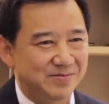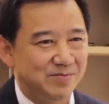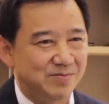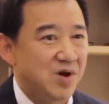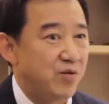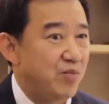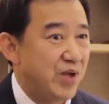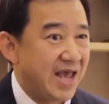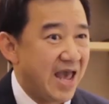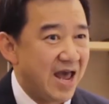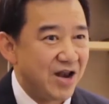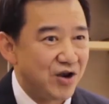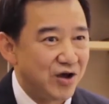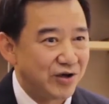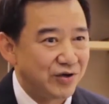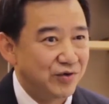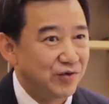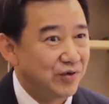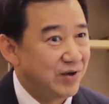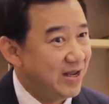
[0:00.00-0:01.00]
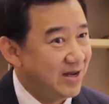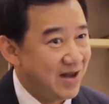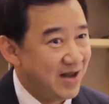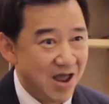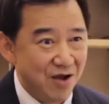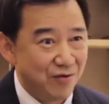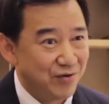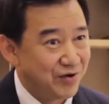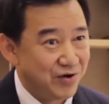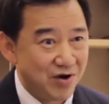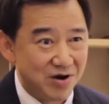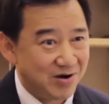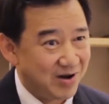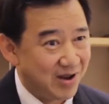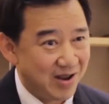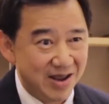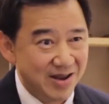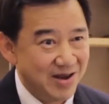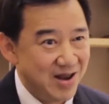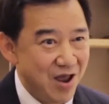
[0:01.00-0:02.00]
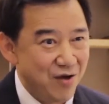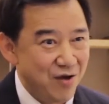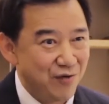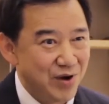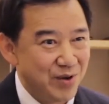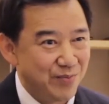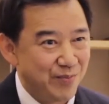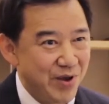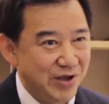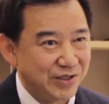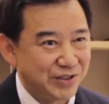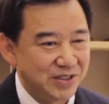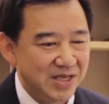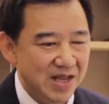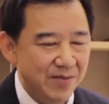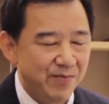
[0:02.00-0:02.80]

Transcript: But we cannot do in every, in every patient,